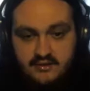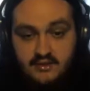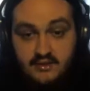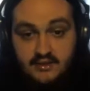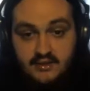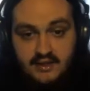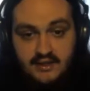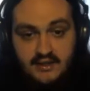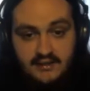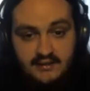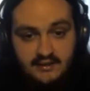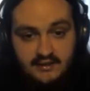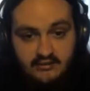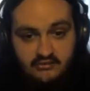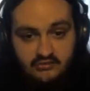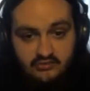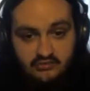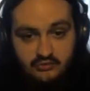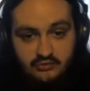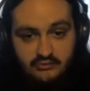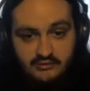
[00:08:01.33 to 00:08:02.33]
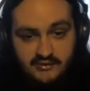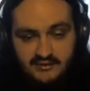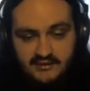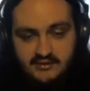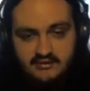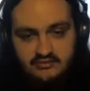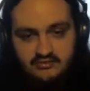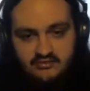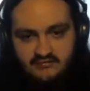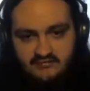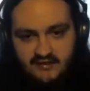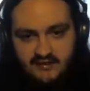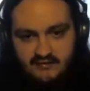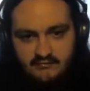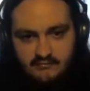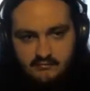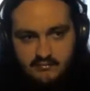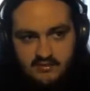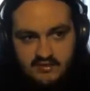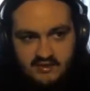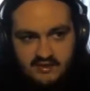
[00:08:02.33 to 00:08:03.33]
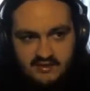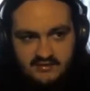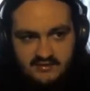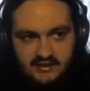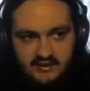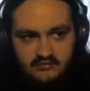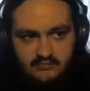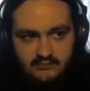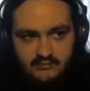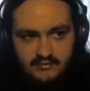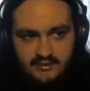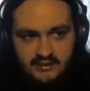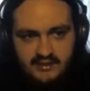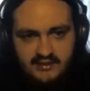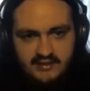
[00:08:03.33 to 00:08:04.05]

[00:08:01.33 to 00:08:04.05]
And I shoot, and he survives with 90 HP.